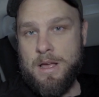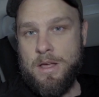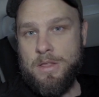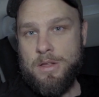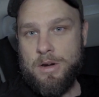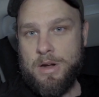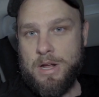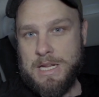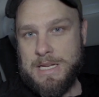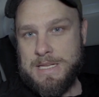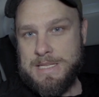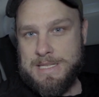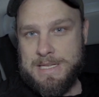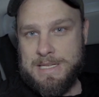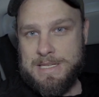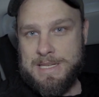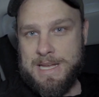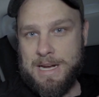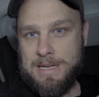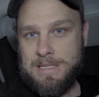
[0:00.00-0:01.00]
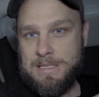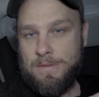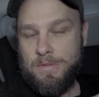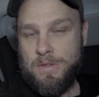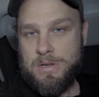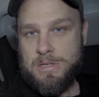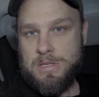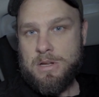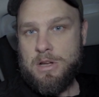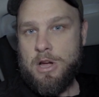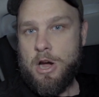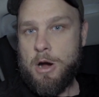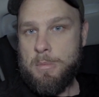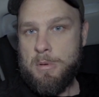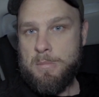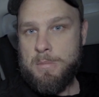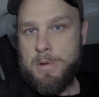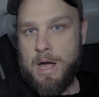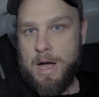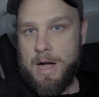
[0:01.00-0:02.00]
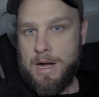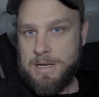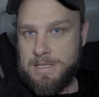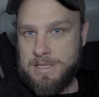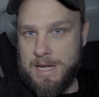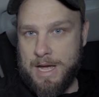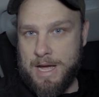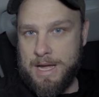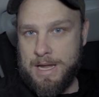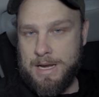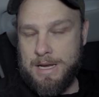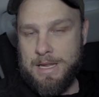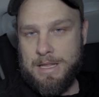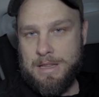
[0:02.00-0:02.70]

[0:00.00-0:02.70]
They're going to detect if there's a carbon monoxide